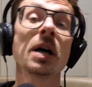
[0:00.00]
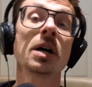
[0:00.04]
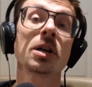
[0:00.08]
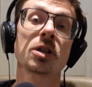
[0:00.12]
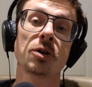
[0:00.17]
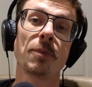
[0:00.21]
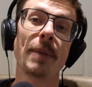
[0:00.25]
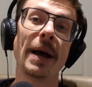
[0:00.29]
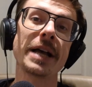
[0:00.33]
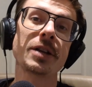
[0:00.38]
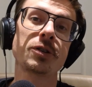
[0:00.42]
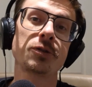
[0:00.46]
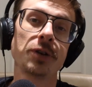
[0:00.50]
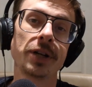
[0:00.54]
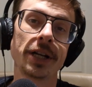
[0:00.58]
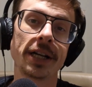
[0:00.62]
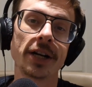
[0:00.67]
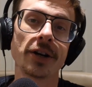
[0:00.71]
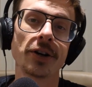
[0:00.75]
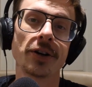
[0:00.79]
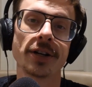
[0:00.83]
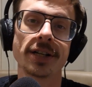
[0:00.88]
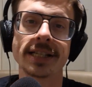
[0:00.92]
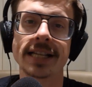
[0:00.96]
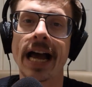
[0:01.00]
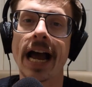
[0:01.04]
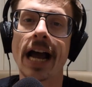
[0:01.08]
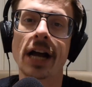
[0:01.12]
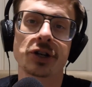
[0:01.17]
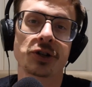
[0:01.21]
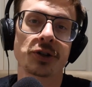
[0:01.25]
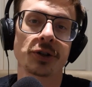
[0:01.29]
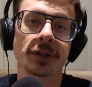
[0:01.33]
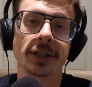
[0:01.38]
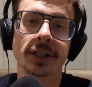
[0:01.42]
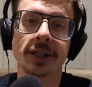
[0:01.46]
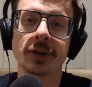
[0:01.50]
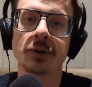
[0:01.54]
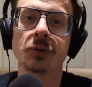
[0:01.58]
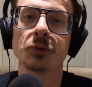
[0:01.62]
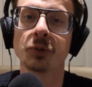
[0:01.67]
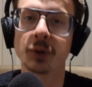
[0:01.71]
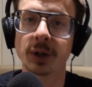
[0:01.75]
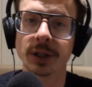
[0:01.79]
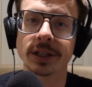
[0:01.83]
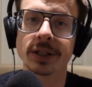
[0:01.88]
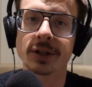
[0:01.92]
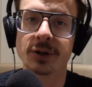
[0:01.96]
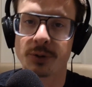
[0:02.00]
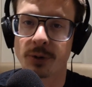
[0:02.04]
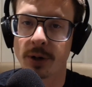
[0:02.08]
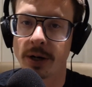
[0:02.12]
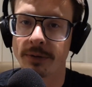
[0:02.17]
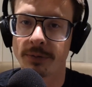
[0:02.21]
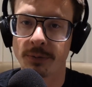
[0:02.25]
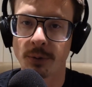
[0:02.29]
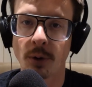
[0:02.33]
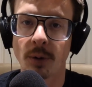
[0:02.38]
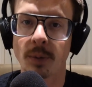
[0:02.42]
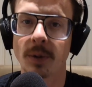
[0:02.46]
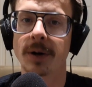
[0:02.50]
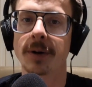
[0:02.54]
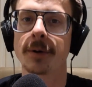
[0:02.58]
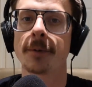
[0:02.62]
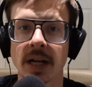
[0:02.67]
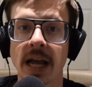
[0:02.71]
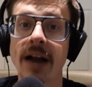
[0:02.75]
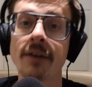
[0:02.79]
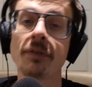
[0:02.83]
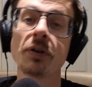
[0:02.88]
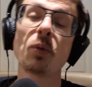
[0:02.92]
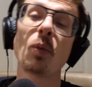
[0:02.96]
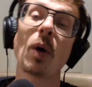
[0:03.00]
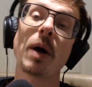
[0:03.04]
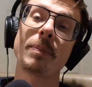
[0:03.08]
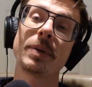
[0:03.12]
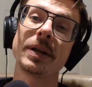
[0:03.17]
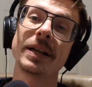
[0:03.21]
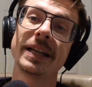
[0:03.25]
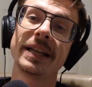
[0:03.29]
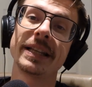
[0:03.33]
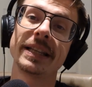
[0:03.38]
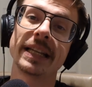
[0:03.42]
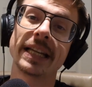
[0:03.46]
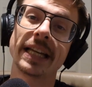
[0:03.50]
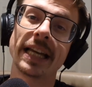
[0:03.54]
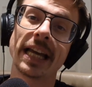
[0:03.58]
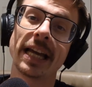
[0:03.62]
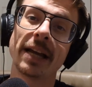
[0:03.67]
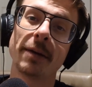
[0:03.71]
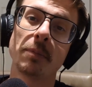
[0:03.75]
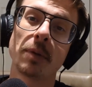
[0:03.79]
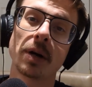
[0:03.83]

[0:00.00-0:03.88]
So mastering gear is actually really straightforward. Every weapon in the game